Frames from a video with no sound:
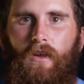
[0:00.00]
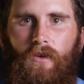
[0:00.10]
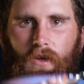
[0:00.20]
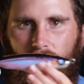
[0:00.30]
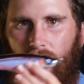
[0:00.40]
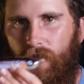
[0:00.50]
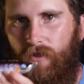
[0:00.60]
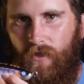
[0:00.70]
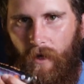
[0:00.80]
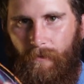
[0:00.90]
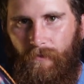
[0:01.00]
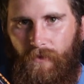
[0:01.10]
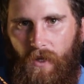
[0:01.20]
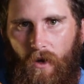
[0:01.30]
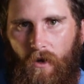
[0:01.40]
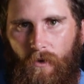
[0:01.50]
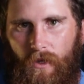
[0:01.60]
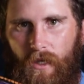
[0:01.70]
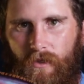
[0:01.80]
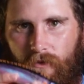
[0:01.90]
You can then stop, the lure will
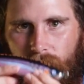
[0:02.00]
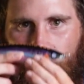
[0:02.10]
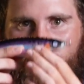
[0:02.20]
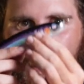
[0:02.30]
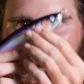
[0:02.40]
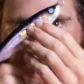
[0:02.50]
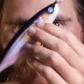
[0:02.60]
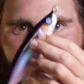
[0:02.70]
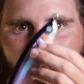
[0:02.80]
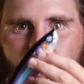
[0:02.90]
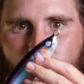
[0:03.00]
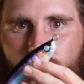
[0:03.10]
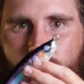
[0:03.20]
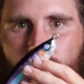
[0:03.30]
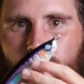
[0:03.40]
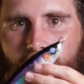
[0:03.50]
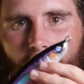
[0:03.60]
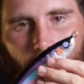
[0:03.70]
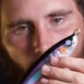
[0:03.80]
then float back up and it'll sit like this.